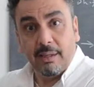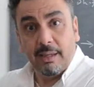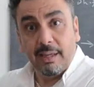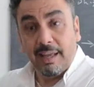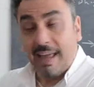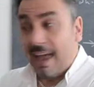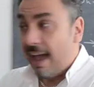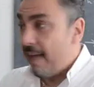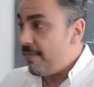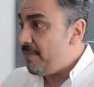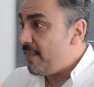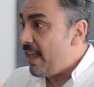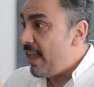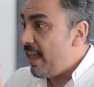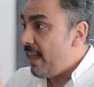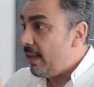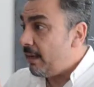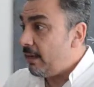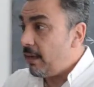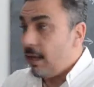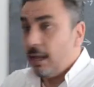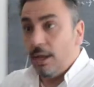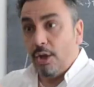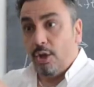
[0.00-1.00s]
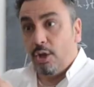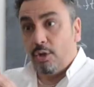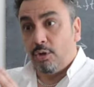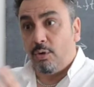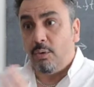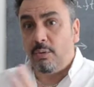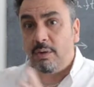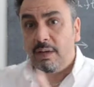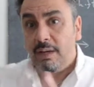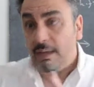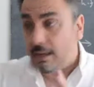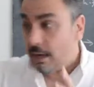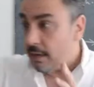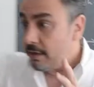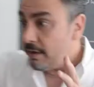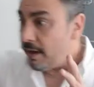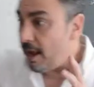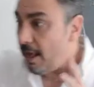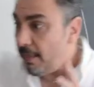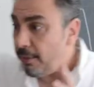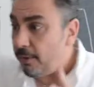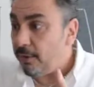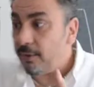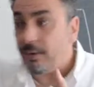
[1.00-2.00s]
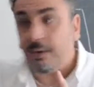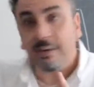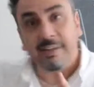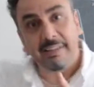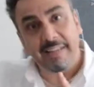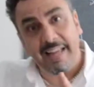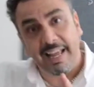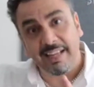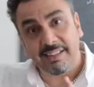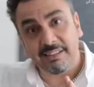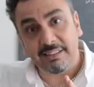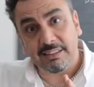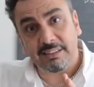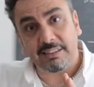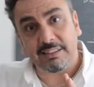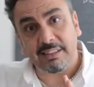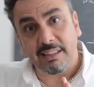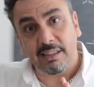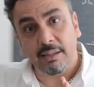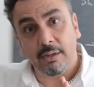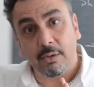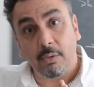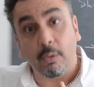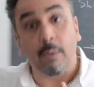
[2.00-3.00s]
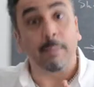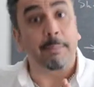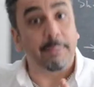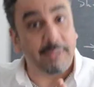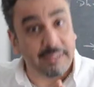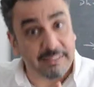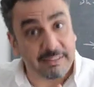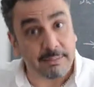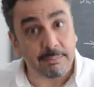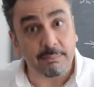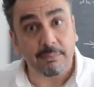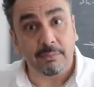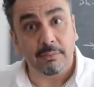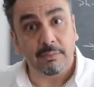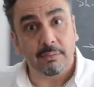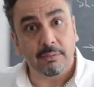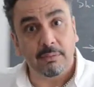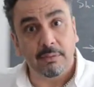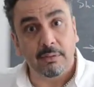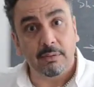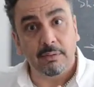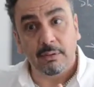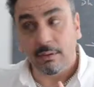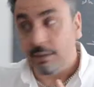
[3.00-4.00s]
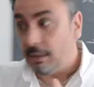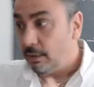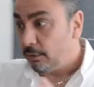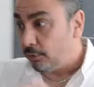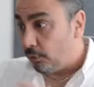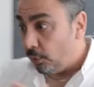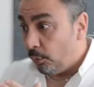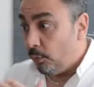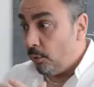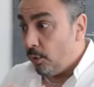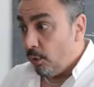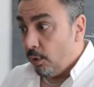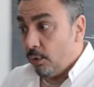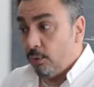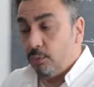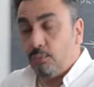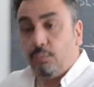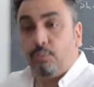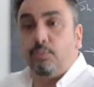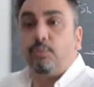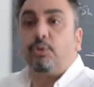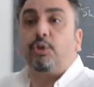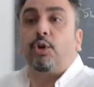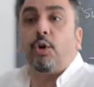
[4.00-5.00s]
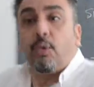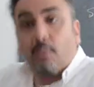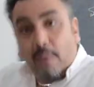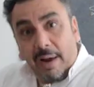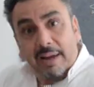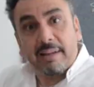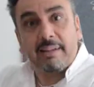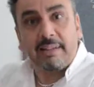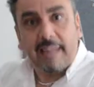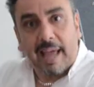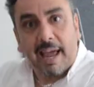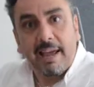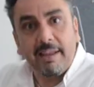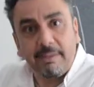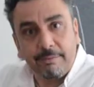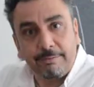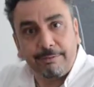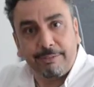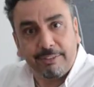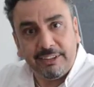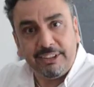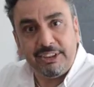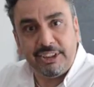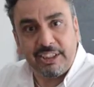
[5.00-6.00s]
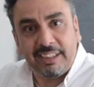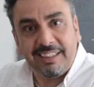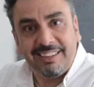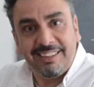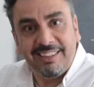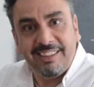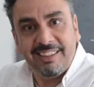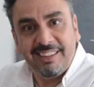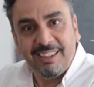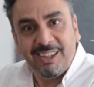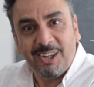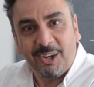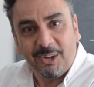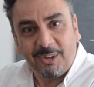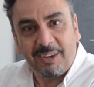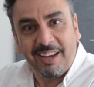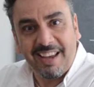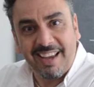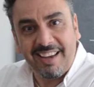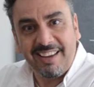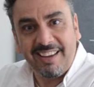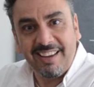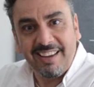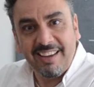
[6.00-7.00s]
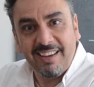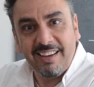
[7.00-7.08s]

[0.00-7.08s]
And then you need another lens or prism to correct that fringing. Okay?